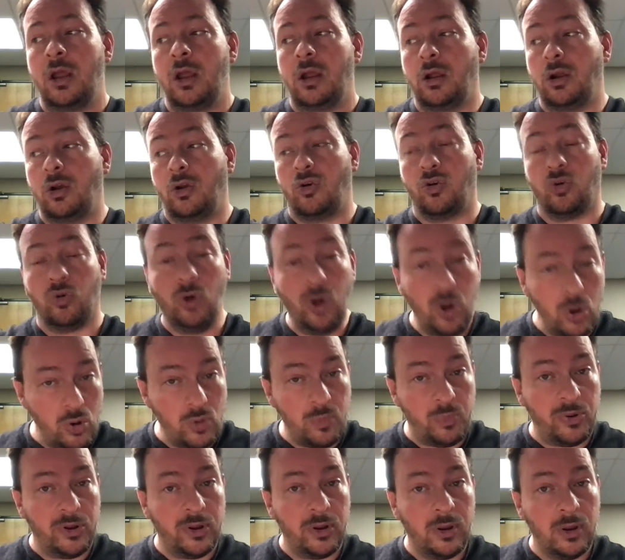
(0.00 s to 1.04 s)

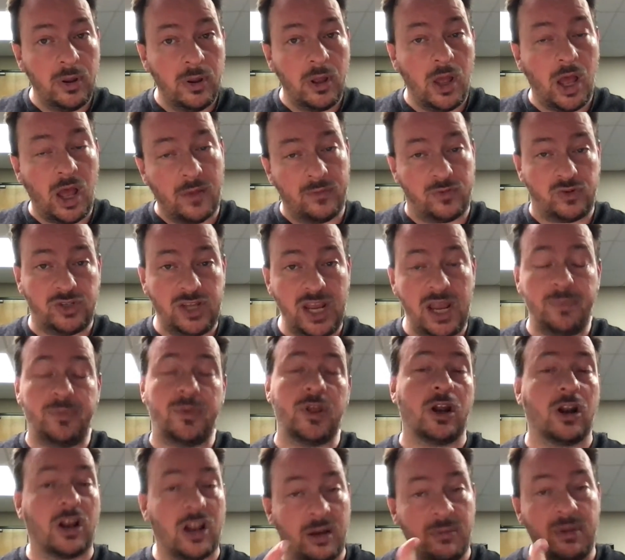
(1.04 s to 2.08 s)
group of sheep that
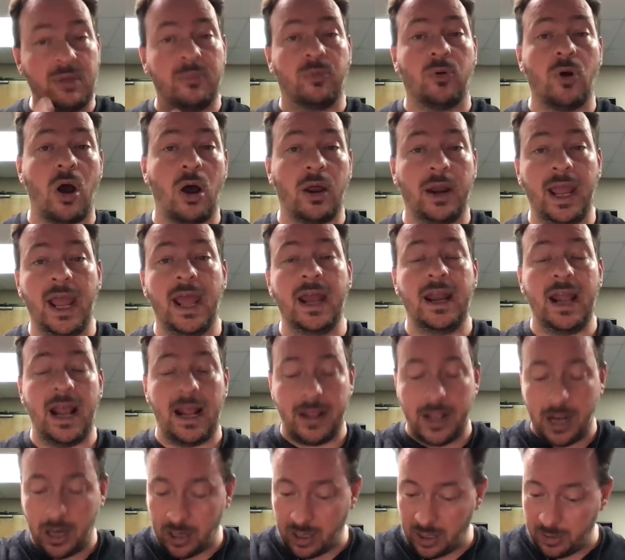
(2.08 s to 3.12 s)
are going to be brought in, and
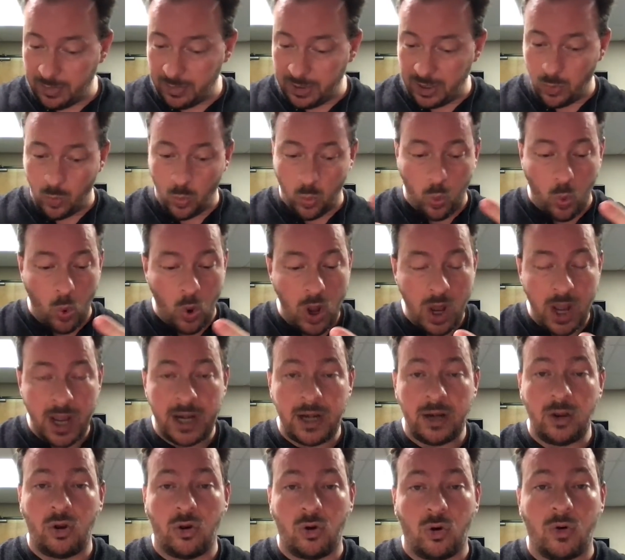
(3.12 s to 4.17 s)
they're going to be
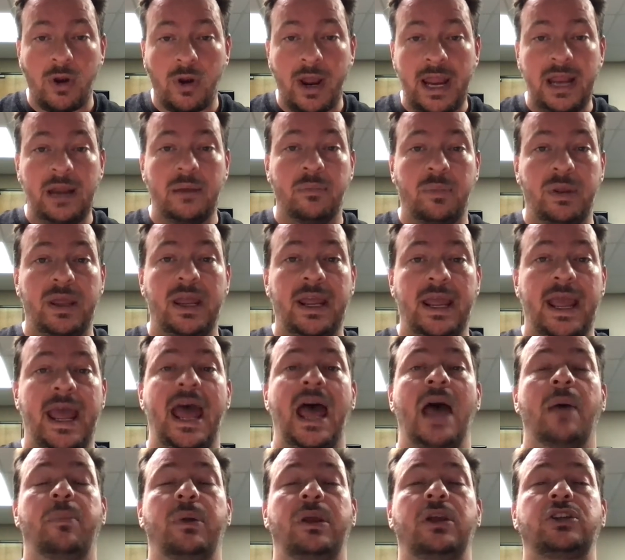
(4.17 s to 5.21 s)
one great big
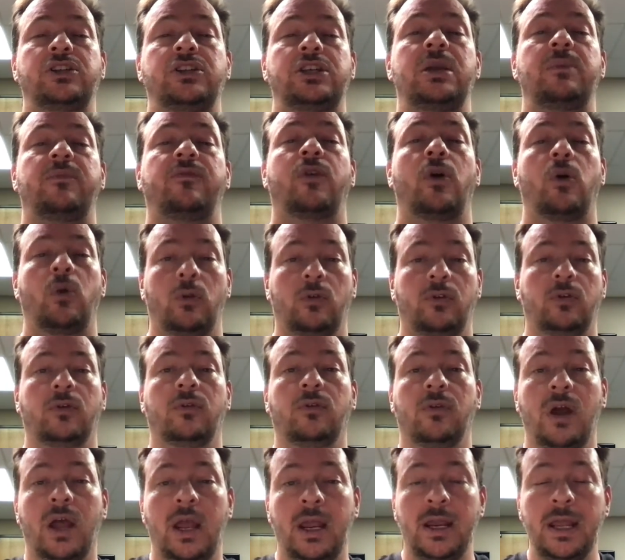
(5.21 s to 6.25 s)
happy sheepfold,
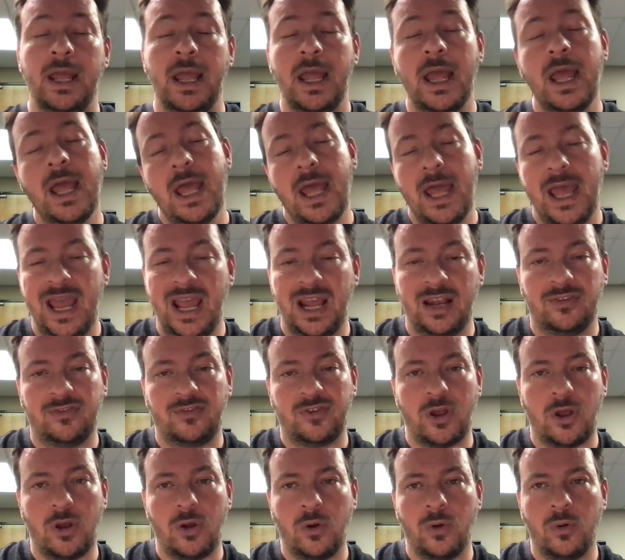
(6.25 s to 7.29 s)
right? And
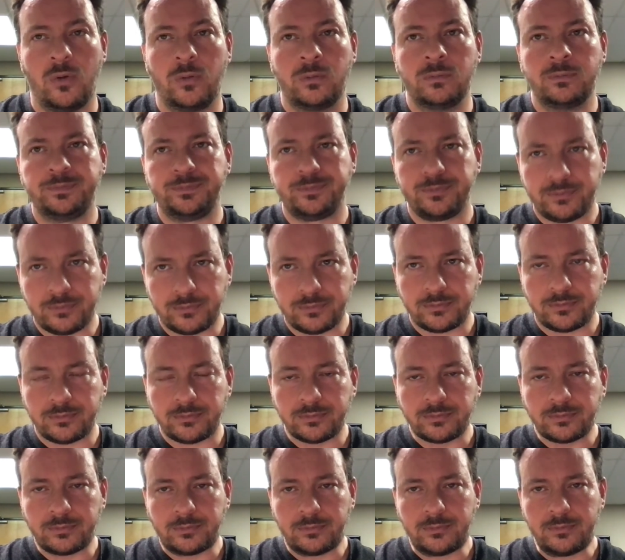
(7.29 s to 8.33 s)
so
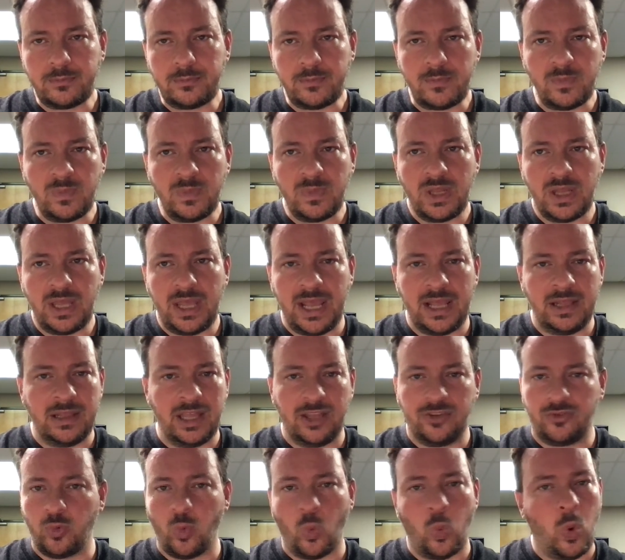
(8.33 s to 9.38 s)
in
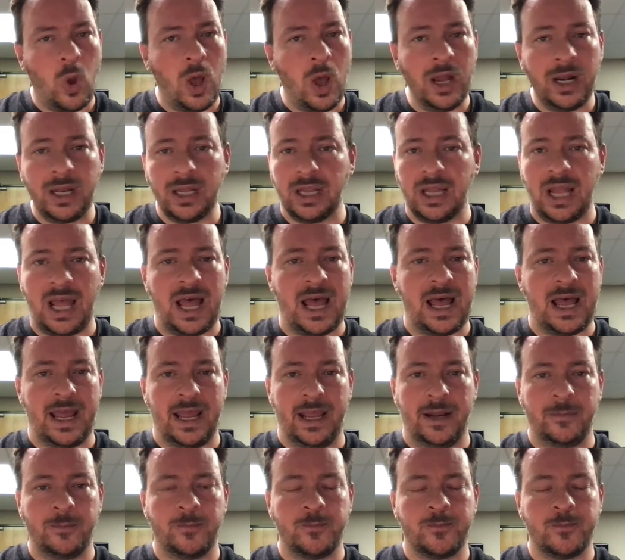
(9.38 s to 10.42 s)
this one line,